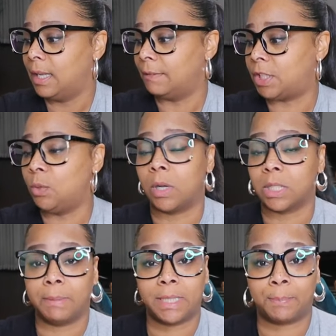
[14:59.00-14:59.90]
if she
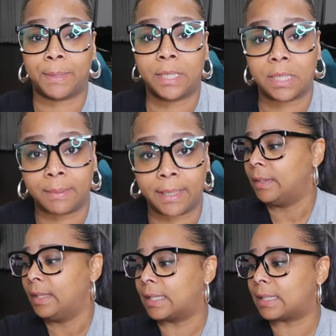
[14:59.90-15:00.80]
wants me to participate.
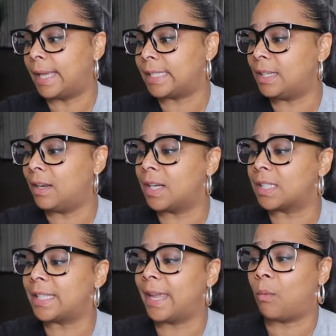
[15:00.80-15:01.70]
It's like she don't
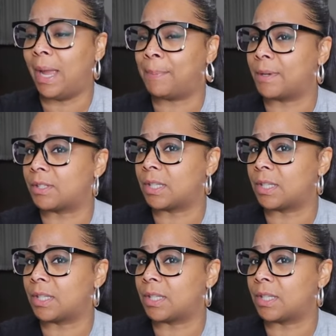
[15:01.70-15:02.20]
understand wiping or